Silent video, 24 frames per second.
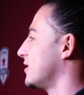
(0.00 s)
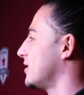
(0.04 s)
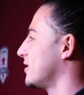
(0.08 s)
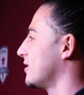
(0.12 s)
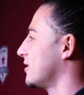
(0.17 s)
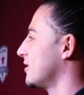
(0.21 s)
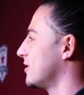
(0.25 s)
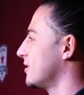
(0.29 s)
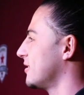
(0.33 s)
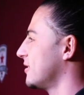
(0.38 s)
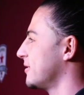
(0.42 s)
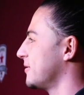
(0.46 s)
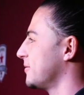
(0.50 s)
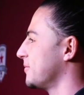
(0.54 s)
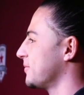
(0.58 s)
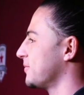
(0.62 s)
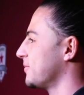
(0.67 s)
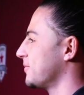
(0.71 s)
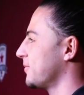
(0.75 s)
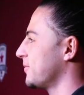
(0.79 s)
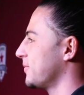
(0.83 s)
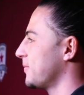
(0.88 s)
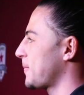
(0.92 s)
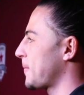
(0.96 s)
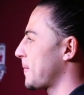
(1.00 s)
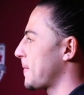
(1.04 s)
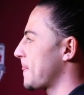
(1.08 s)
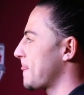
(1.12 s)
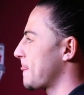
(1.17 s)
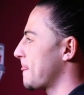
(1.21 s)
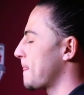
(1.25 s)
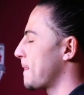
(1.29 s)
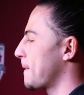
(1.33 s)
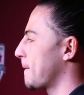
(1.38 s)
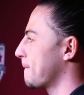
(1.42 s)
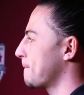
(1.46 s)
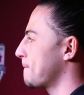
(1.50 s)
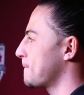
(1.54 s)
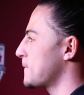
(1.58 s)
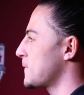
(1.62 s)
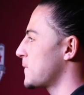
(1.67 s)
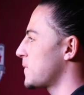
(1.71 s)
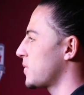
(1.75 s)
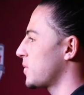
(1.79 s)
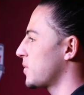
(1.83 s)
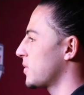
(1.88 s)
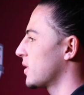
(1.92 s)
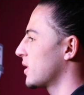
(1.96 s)
professional contract. It's
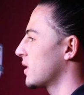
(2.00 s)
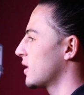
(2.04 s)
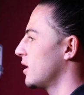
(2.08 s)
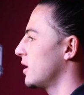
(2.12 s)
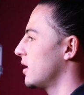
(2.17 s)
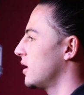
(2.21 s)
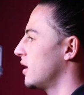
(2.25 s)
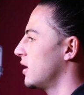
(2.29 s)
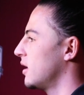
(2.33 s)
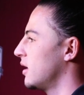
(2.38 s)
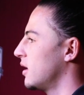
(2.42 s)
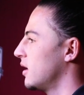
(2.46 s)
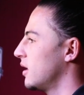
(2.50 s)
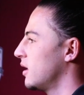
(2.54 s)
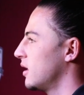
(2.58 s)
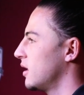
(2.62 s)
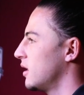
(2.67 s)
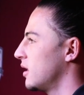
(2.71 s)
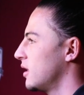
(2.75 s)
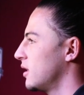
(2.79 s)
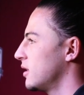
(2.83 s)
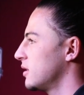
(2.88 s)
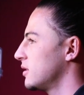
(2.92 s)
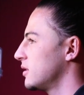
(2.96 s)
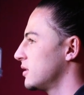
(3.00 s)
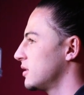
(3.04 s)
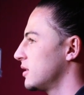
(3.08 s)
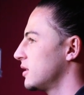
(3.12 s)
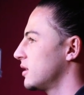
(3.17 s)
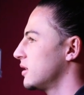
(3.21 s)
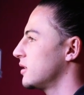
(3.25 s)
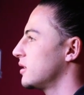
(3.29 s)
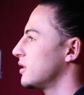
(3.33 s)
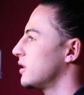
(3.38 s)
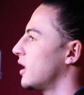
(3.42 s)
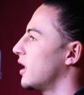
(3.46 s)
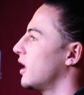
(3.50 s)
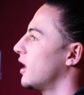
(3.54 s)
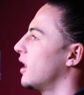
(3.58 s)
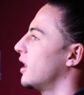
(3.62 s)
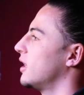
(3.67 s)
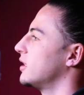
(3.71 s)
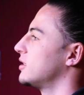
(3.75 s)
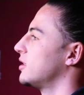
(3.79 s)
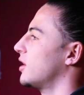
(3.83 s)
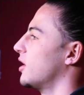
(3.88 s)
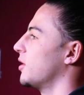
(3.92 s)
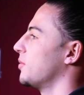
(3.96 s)
a player's dream.
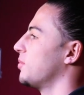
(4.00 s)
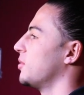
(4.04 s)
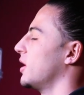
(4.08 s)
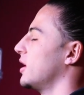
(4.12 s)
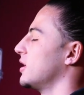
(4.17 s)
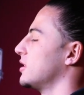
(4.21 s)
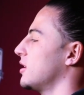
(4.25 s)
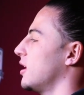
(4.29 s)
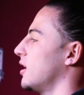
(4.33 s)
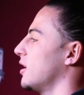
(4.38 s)
So for me to do